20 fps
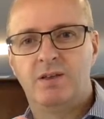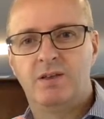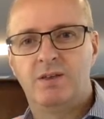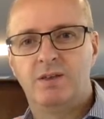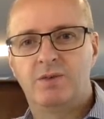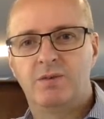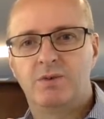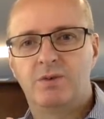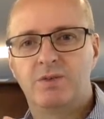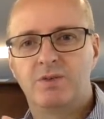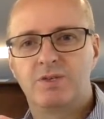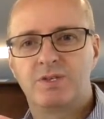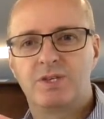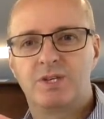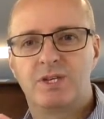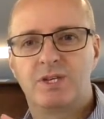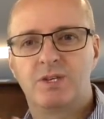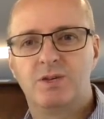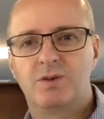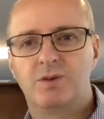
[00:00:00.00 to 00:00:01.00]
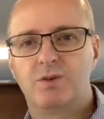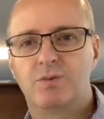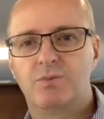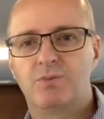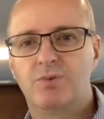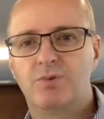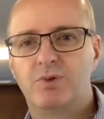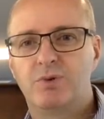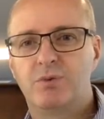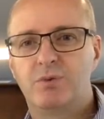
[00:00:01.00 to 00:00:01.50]
you can
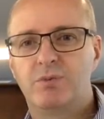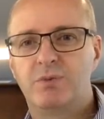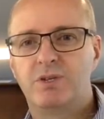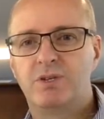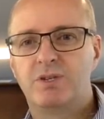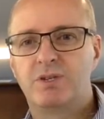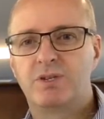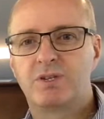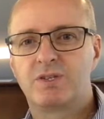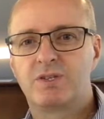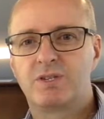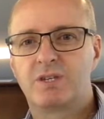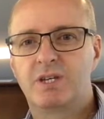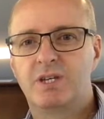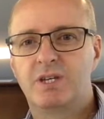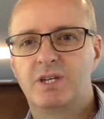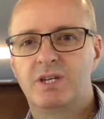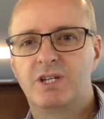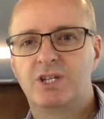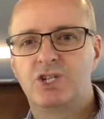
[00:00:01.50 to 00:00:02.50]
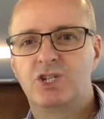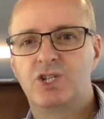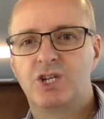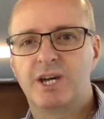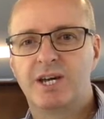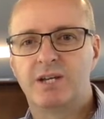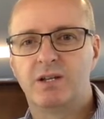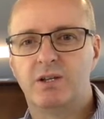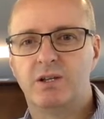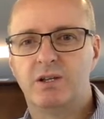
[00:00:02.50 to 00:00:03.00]
probably just see a
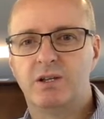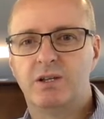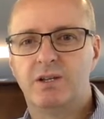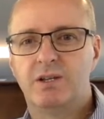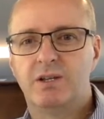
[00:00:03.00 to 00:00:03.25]
channel